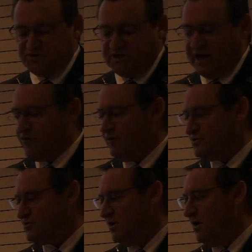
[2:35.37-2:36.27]

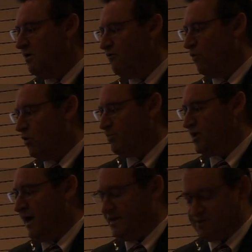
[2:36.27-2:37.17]
standards for
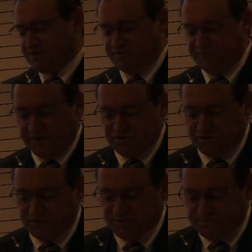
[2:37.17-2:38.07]
appliances and
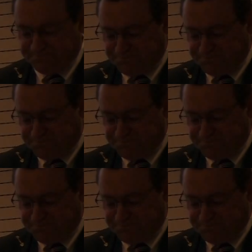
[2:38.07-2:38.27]
fixtures.